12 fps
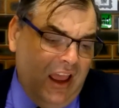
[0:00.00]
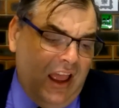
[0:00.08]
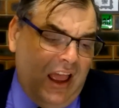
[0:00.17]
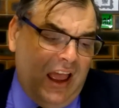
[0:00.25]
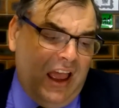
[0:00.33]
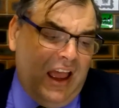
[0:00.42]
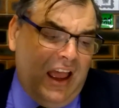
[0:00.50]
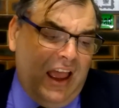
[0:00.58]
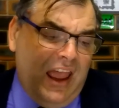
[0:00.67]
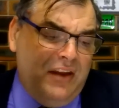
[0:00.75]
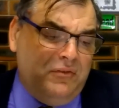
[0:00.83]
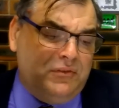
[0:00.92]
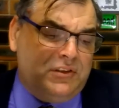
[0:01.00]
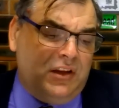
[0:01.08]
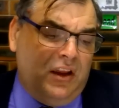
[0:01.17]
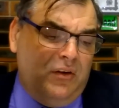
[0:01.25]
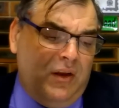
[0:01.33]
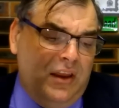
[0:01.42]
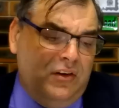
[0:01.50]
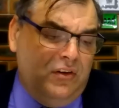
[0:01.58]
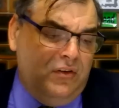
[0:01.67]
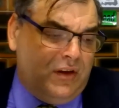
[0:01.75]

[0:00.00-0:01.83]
And also a new